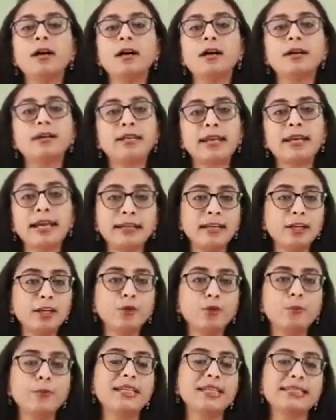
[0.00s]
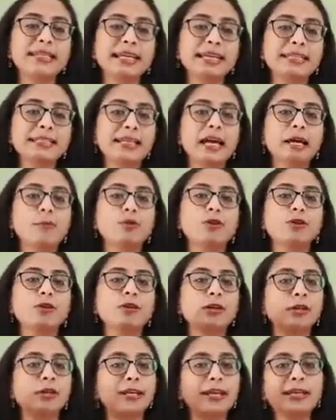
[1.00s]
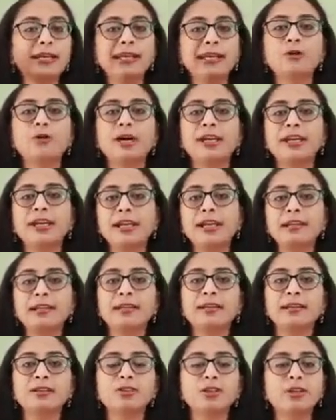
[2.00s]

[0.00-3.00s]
cracking UPSC exam, or getting into IITs,